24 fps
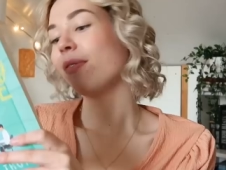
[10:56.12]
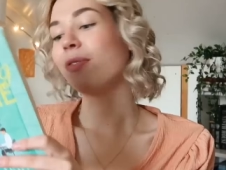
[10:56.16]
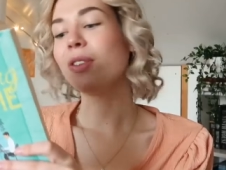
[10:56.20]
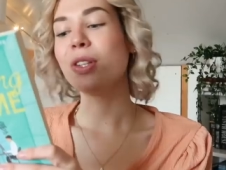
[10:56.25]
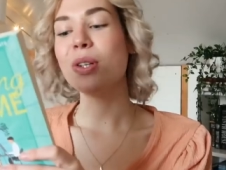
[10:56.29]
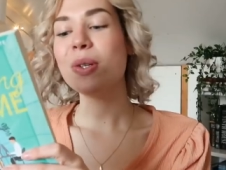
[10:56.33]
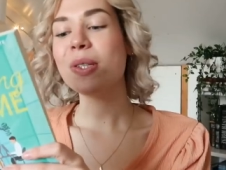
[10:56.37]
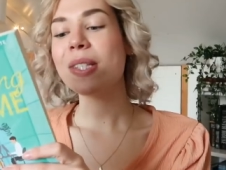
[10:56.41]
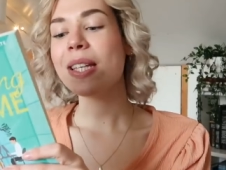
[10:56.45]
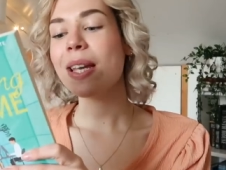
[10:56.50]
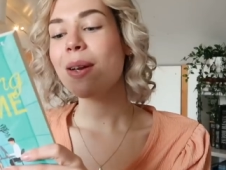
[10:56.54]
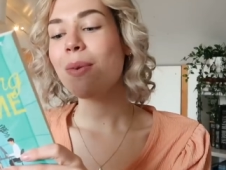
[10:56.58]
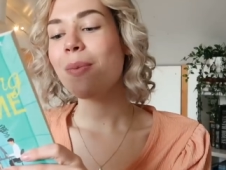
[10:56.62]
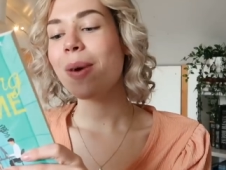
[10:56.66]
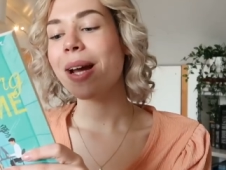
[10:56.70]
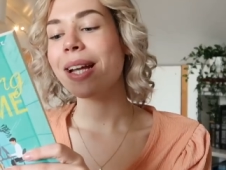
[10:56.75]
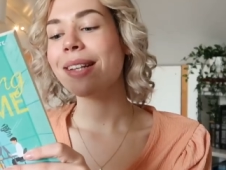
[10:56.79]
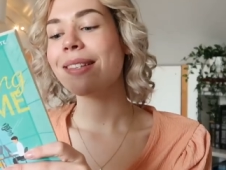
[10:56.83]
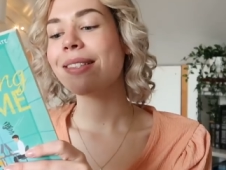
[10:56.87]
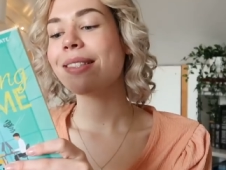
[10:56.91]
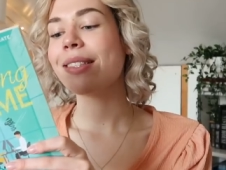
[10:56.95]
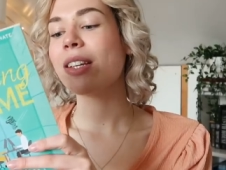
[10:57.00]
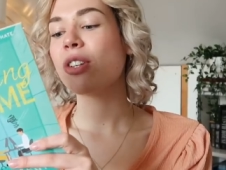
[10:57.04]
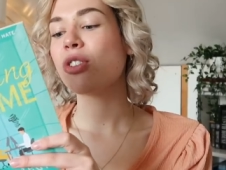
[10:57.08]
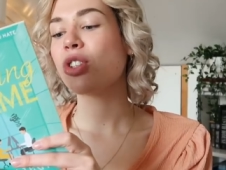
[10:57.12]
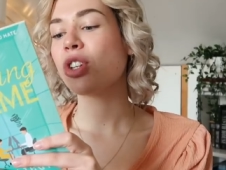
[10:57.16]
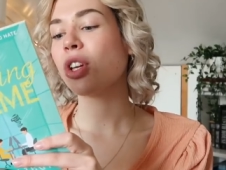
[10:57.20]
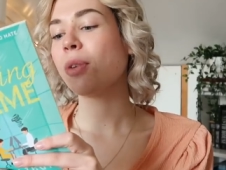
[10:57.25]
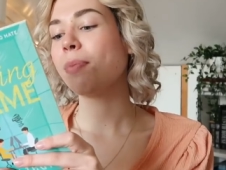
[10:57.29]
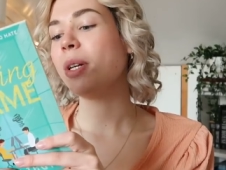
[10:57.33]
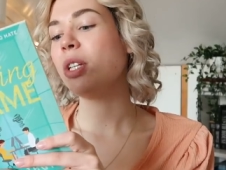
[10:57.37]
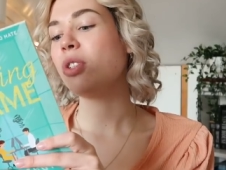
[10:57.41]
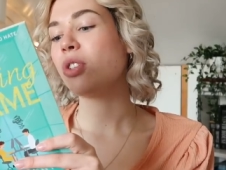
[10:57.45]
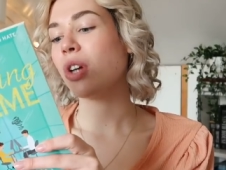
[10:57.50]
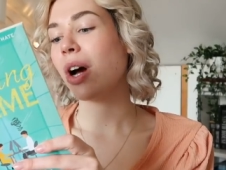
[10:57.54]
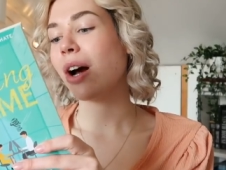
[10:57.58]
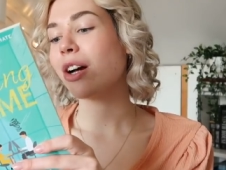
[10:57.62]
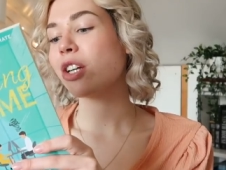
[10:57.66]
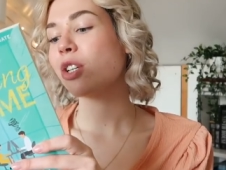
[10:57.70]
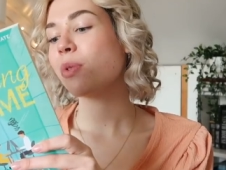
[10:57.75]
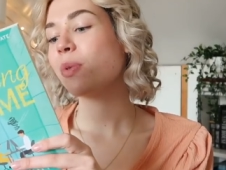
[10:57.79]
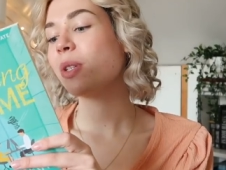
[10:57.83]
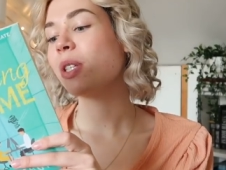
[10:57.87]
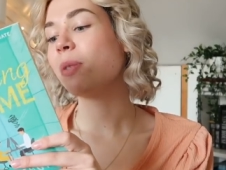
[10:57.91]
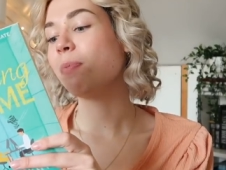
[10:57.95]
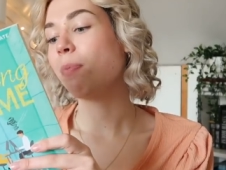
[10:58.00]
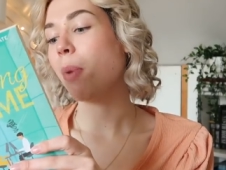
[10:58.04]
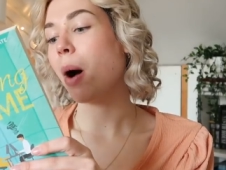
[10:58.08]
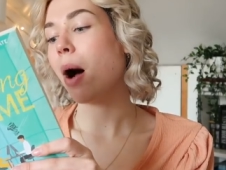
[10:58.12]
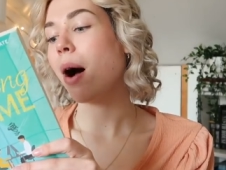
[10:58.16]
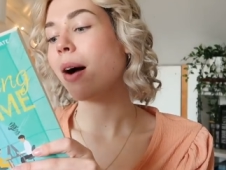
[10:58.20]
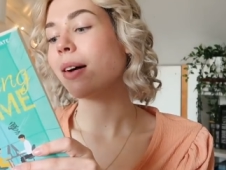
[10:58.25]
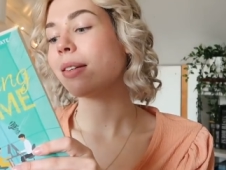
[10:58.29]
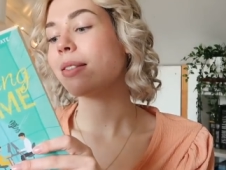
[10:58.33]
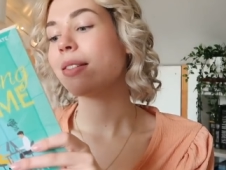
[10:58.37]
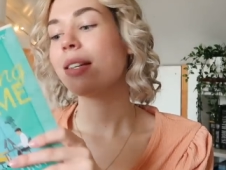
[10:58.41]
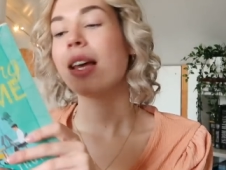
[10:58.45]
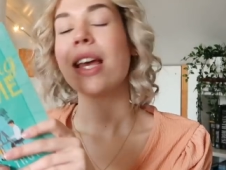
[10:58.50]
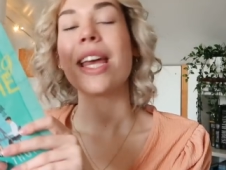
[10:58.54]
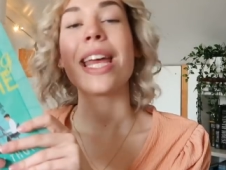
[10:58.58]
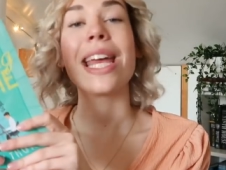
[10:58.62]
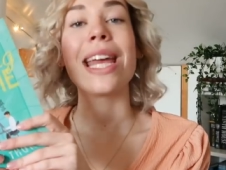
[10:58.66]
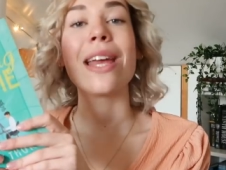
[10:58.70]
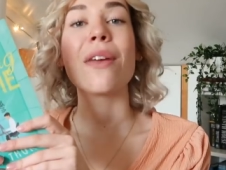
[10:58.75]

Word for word: if Lucy wins, she'll be Joshua's boss.